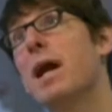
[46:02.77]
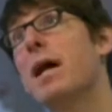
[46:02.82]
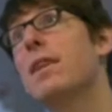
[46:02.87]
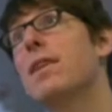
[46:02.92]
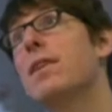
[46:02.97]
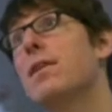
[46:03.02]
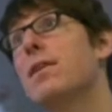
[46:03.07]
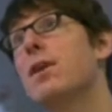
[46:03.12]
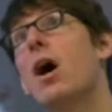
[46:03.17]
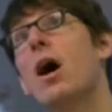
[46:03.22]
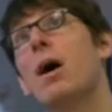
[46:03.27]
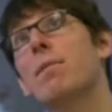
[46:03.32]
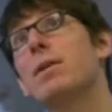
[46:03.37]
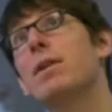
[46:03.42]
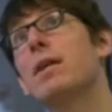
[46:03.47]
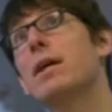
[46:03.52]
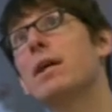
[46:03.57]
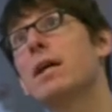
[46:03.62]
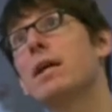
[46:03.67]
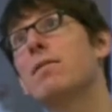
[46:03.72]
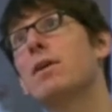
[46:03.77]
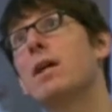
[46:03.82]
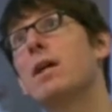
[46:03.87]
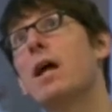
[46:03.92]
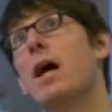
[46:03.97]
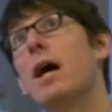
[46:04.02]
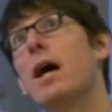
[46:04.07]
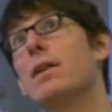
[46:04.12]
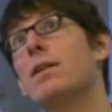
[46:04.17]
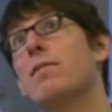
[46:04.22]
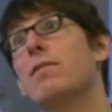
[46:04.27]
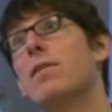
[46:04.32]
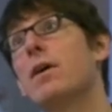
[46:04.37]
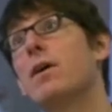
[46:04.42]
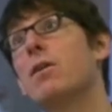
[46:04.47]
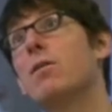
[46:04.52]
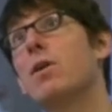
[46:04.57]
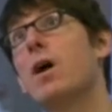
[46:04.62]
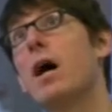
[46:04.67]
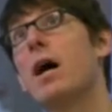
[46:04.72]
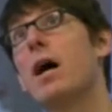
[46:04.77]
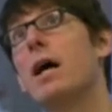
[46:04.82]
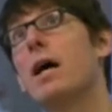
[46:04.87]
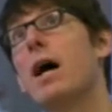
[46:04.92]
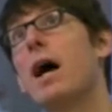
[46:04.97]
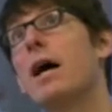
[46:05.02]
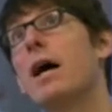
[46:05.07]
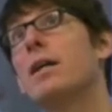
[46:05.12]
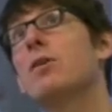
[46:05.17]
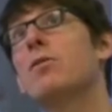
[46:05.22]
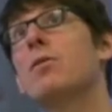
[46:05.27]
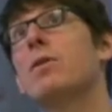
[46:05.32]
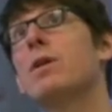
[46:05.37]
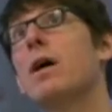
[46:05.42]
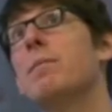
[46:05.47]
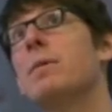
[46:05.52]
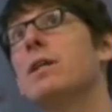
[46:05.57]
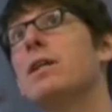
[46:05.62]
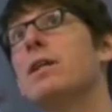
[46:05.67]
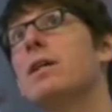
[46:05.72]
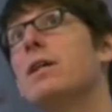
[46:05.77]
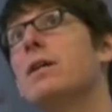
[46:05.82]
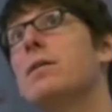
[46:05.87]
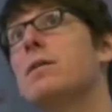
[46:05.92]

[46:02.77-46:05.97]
I, no, I would think even at the federal, I, I don't, I mean,